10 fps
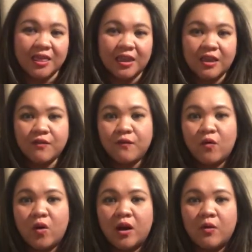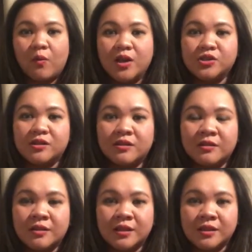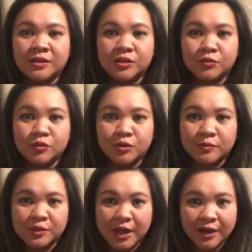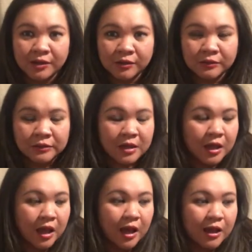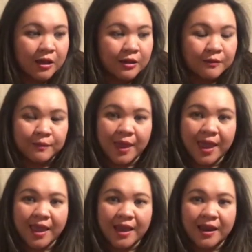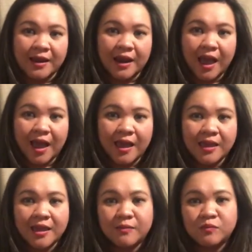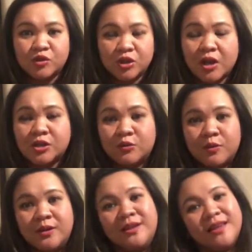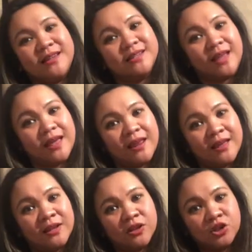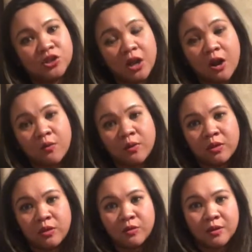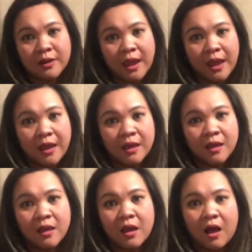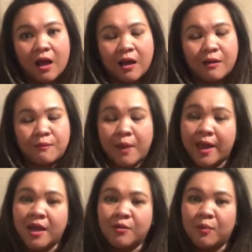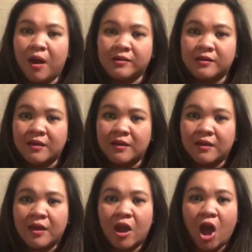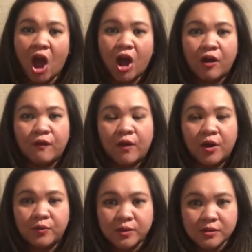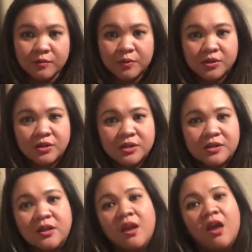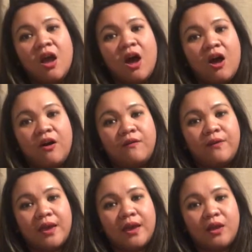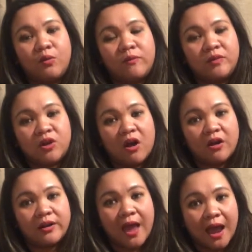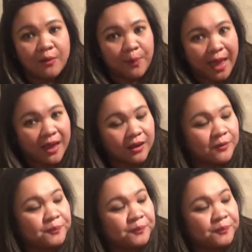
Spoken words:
thank you for watching this YouTube channel. And I am just really excited to share with you today my unboxing of a recent purchase of a Louis Vuitton handbag.